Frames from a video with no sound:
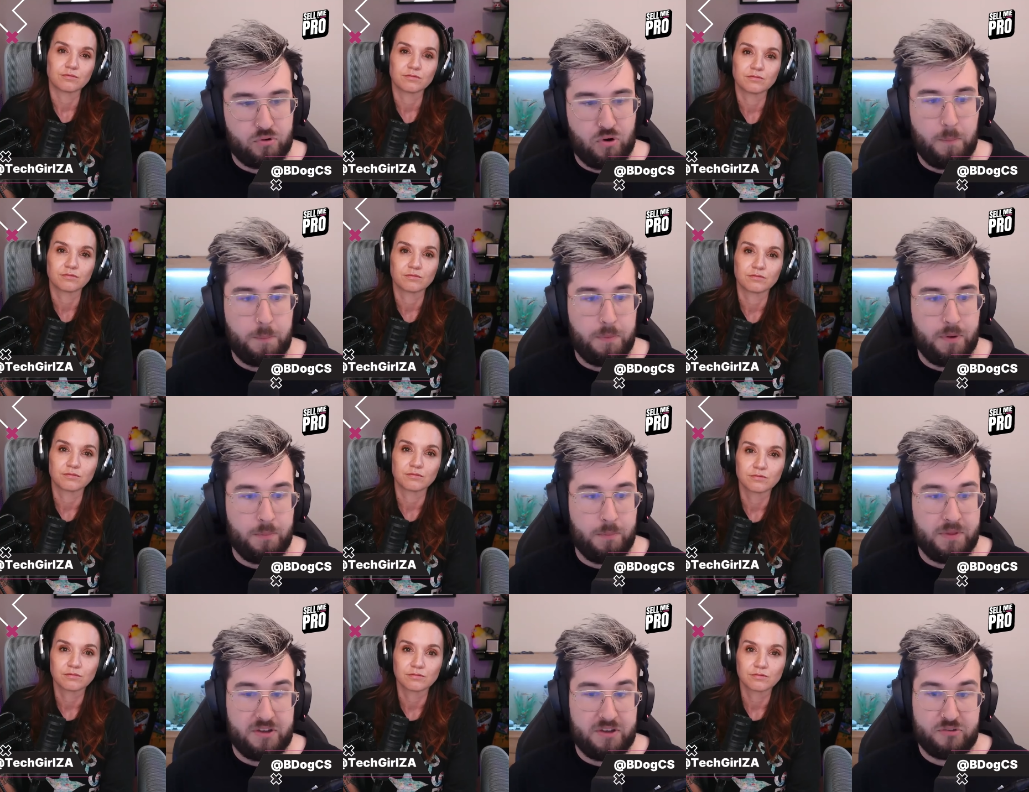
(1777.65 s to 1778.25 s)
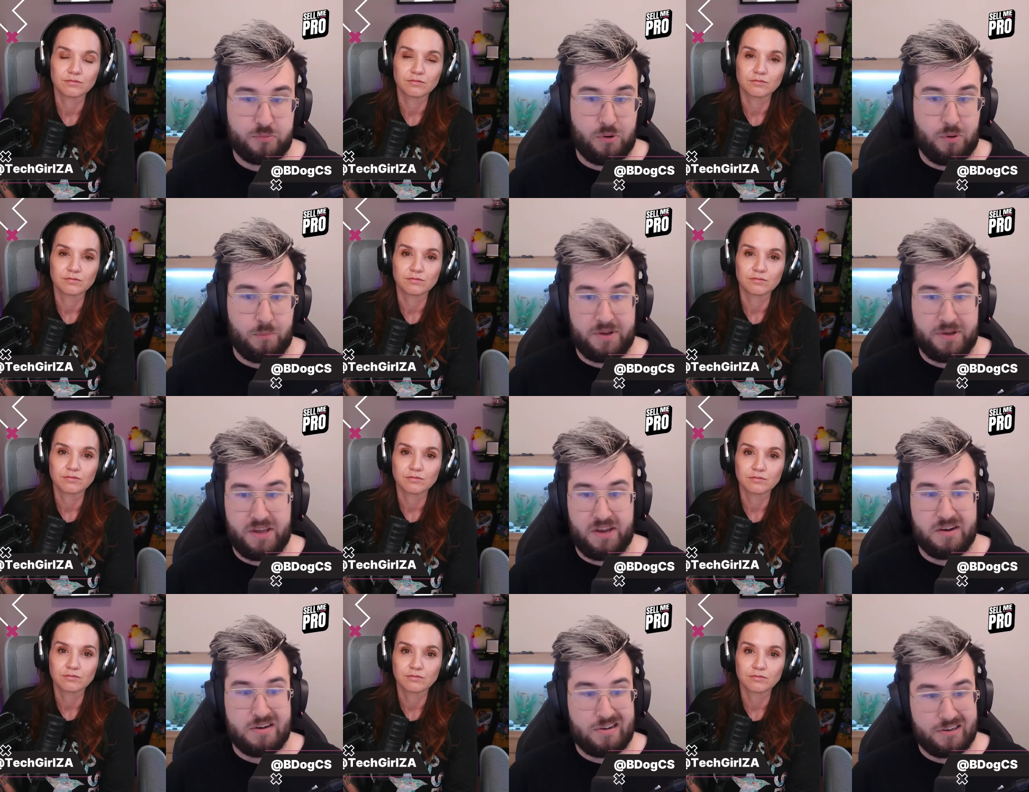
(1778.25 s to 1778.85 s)
Speaker 1: problem that is
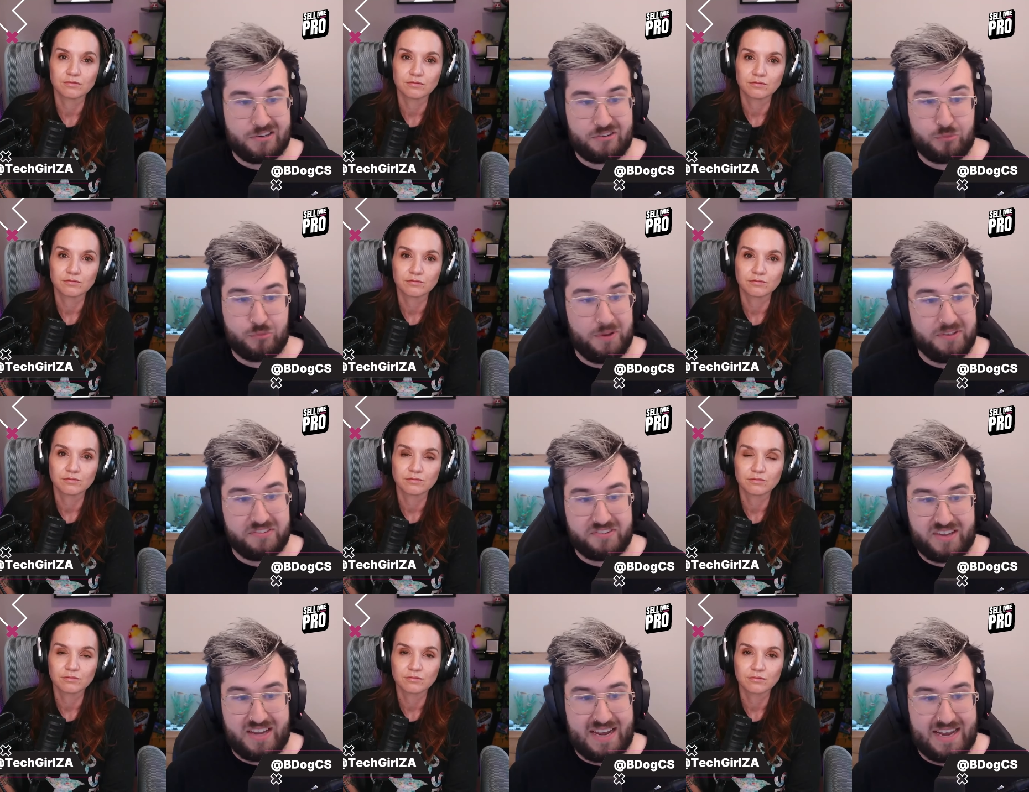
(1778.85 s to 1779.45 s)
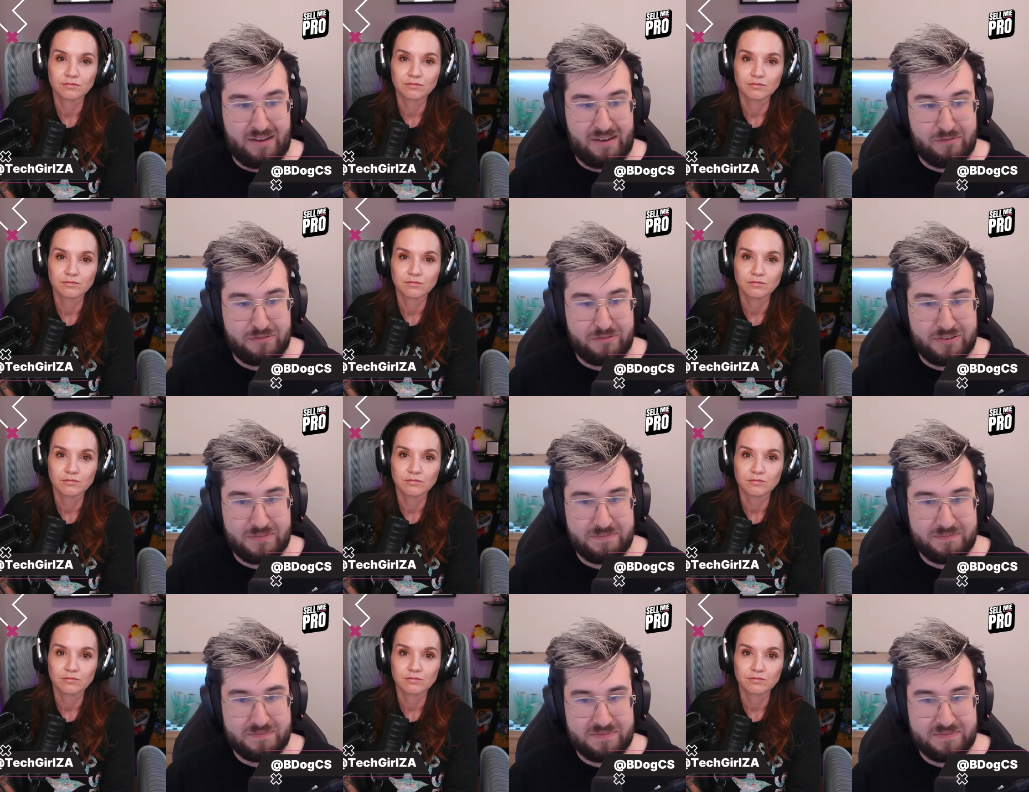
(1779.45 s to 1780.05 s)
probably a nice one to have.